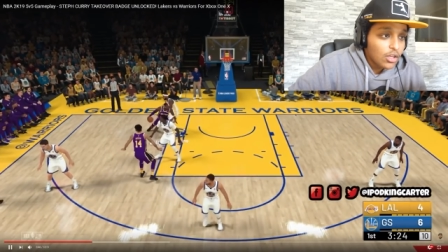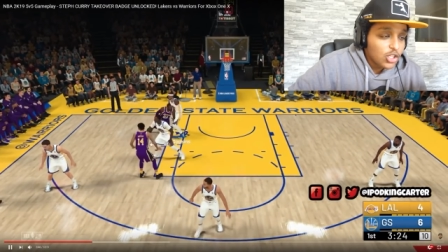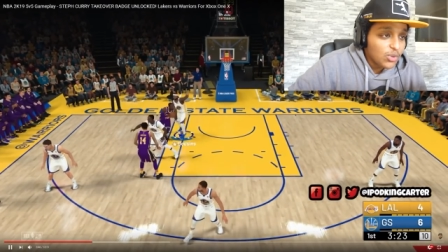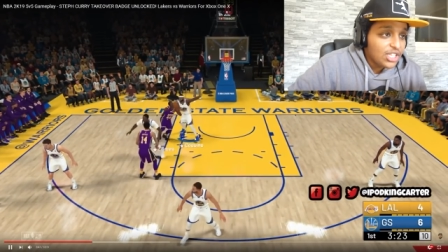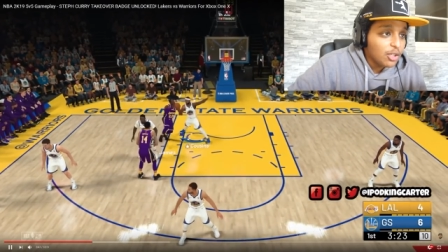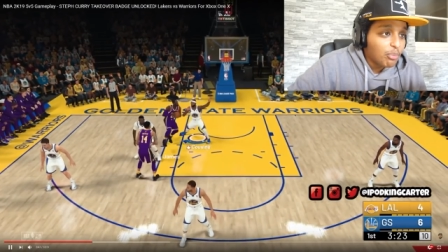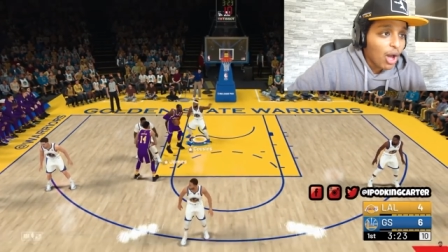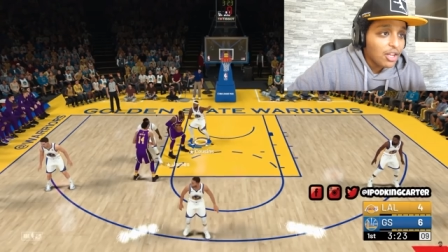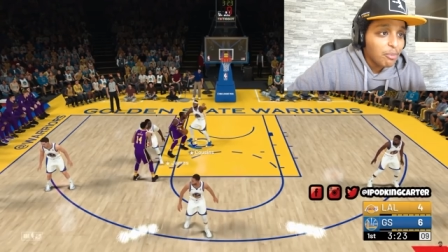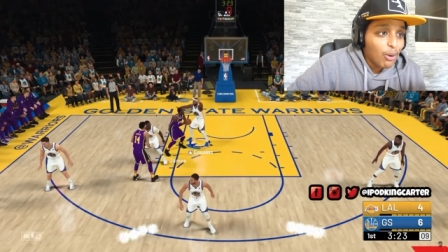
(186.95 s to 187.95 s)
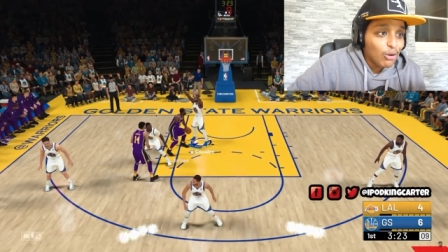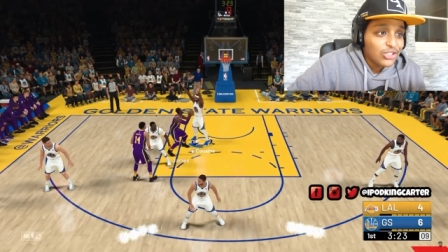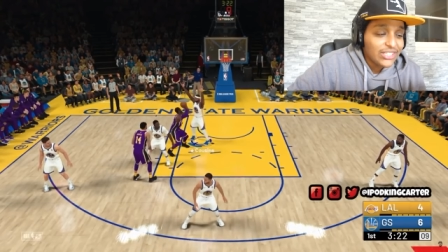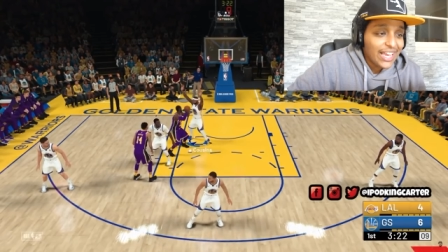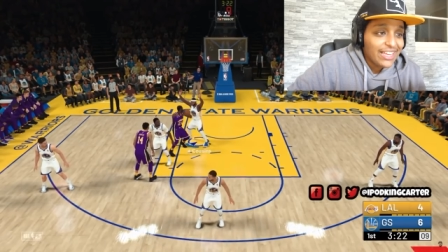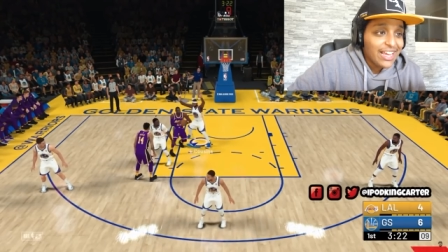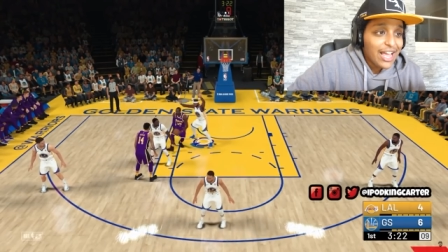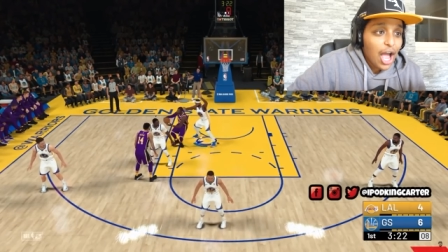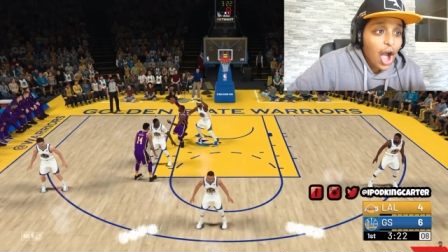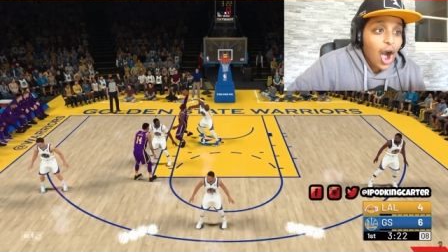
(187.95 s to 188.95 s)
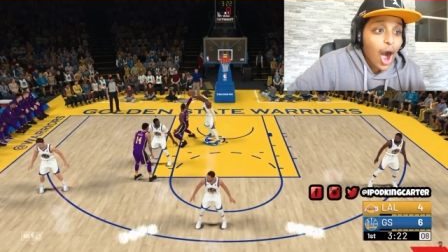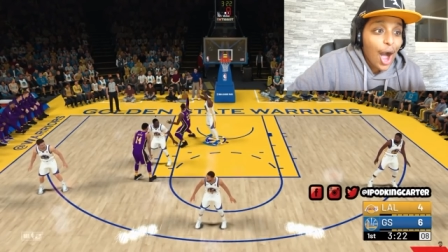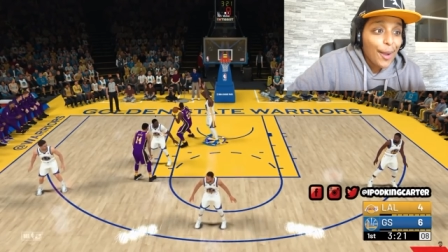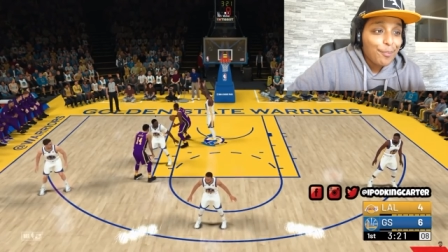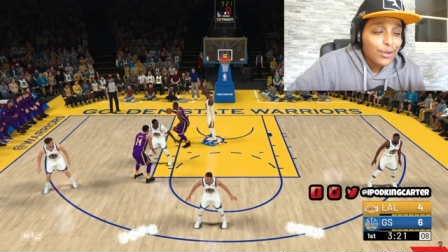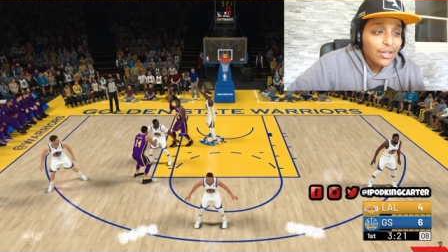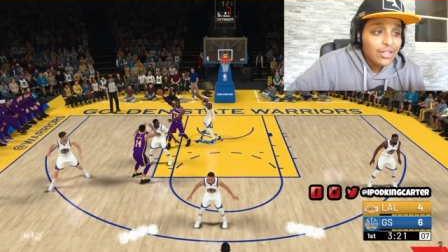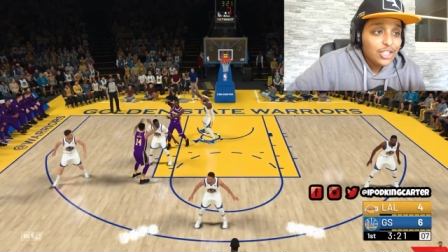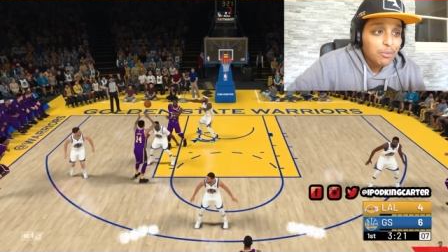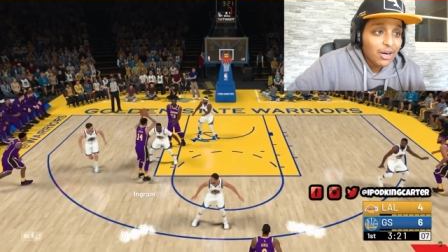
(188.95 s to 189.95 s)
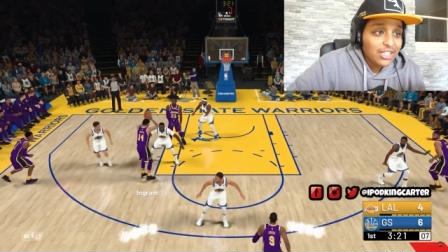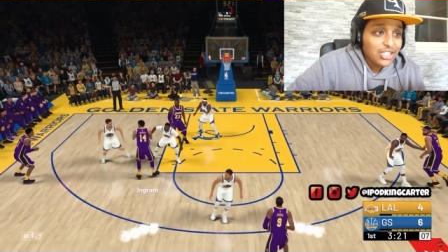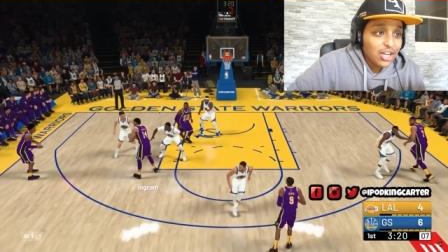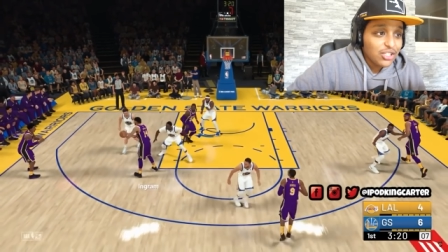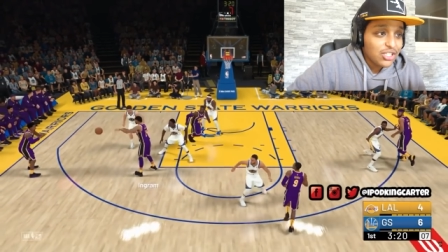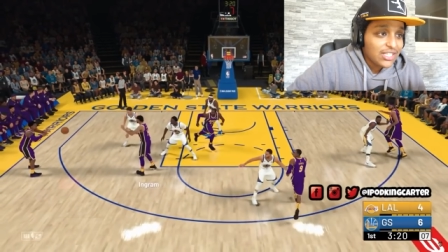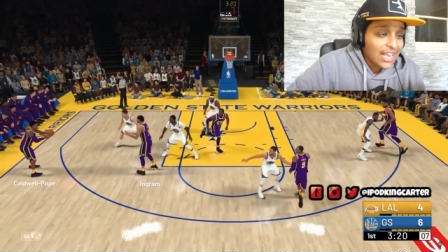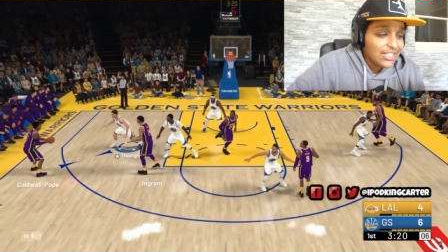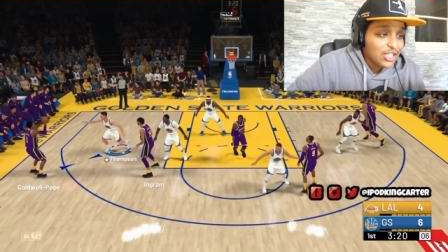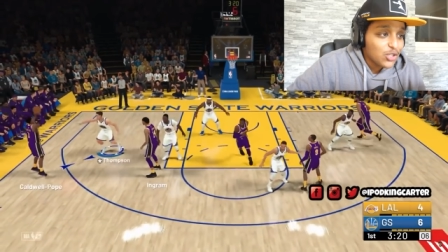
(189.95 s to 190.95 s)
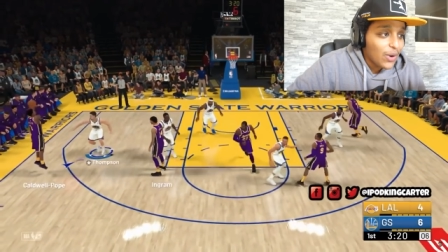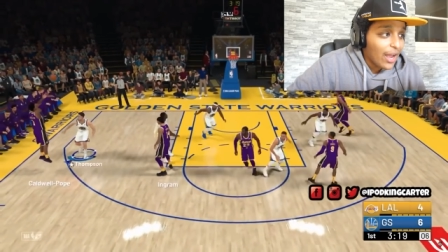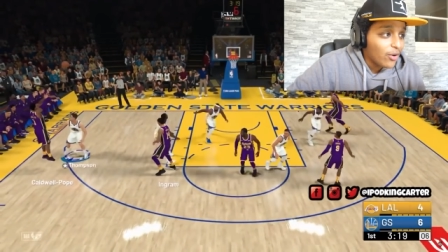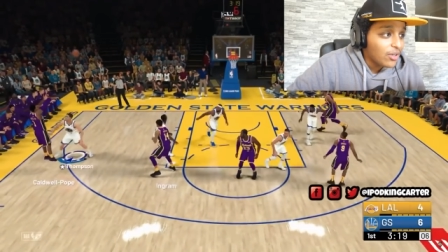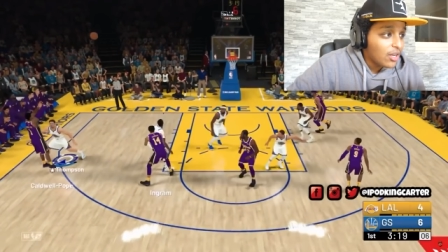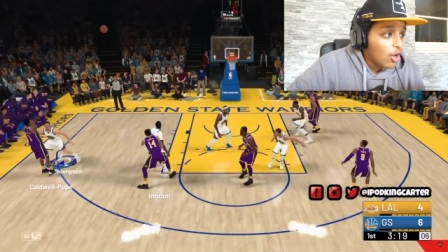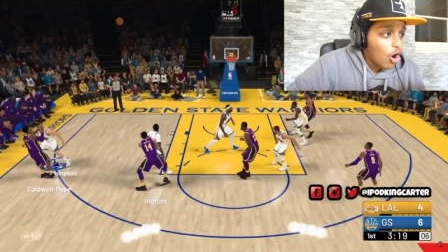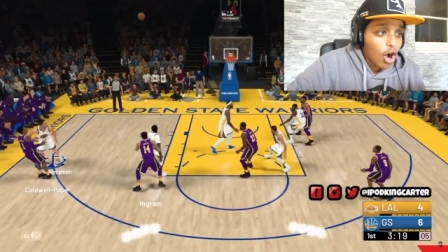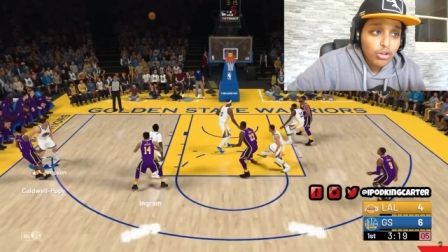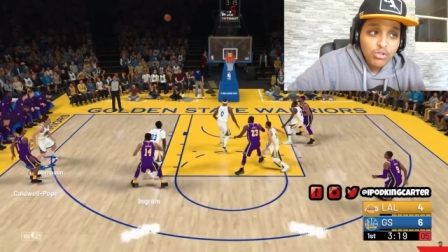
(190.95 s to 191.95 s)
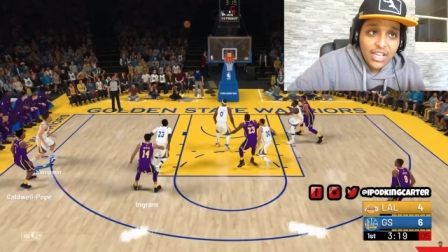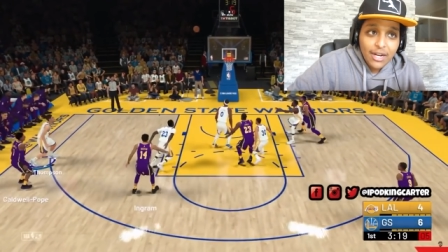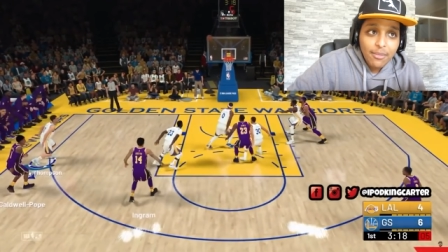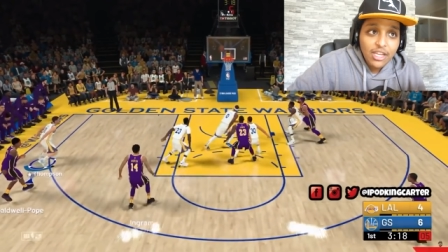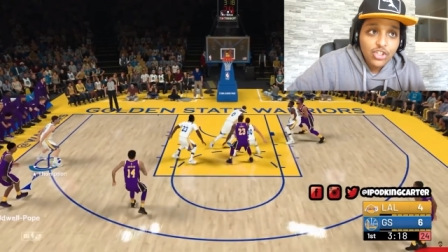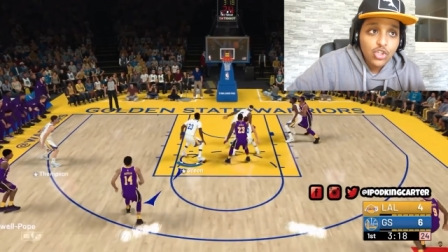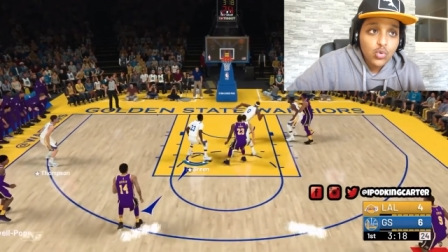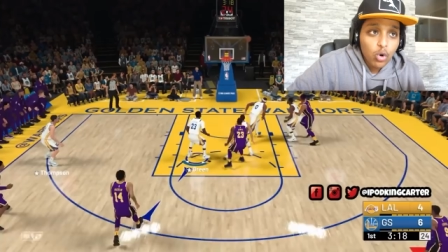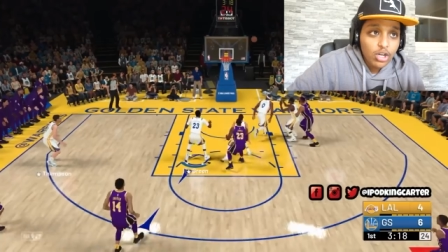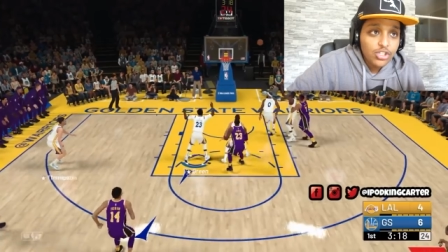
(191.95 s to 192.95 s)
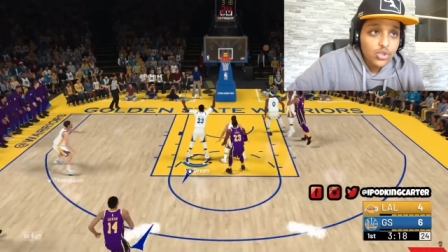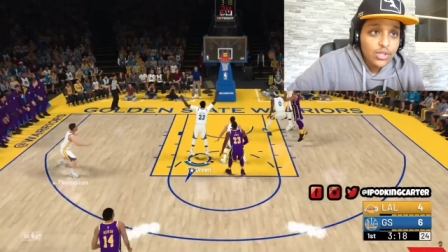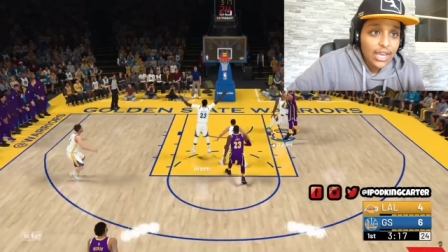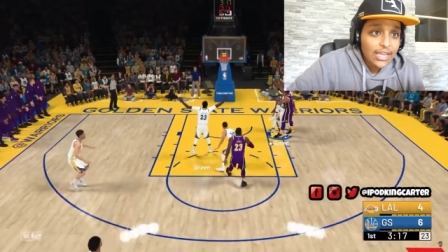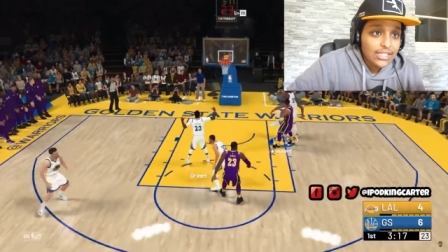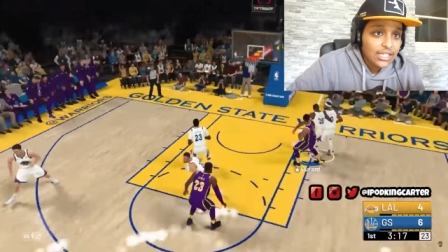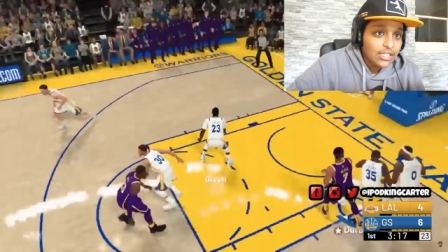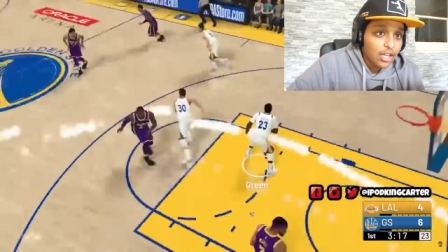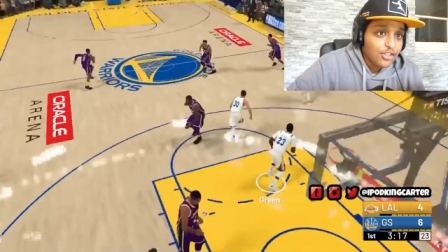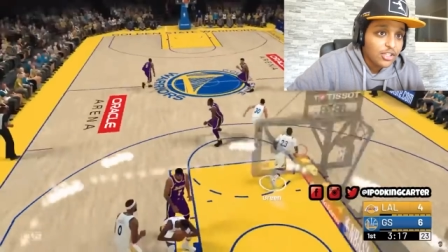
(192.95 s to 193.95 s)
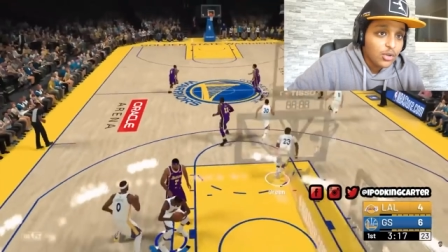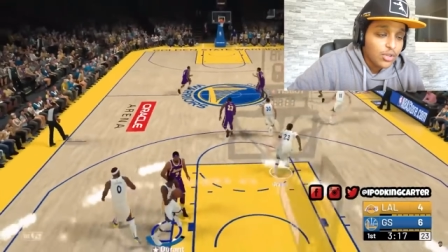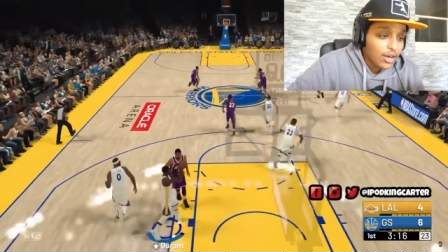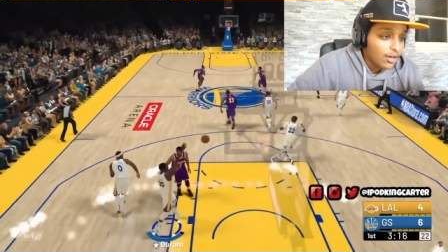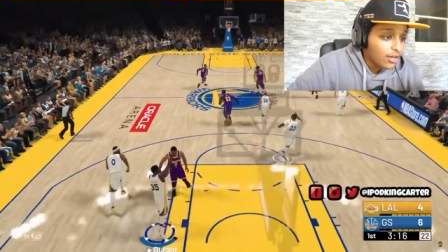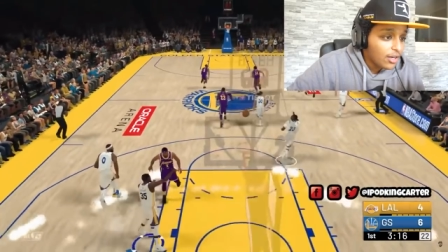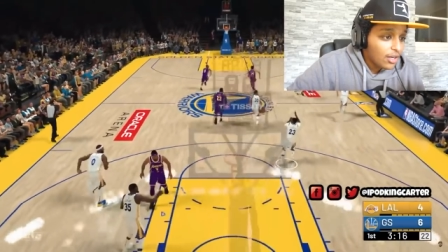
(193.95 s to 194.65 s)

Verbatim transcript: So we see LeBron in the post again, a hop, DeMarcus Cousins stands his ground, all those animations were in 2K18, nothing new there.